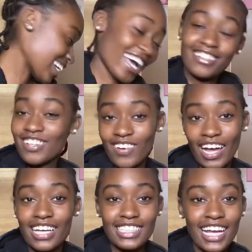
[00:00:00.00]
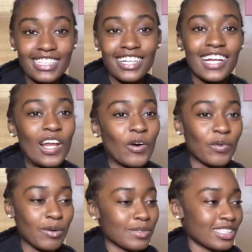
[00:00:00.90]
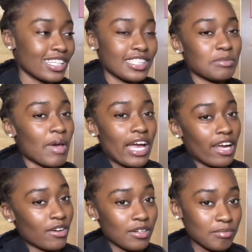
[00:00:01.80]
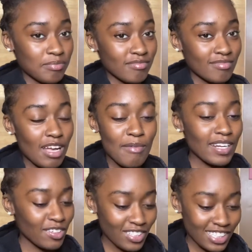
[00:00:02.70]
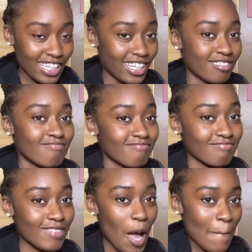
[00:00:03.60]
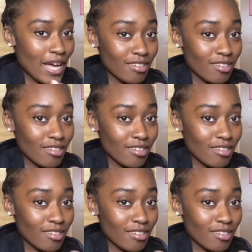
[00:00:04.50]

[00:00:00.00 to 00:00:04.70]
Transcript: I don't know why, because I actually didn't know what was in this bag at all. I might do this again. I might.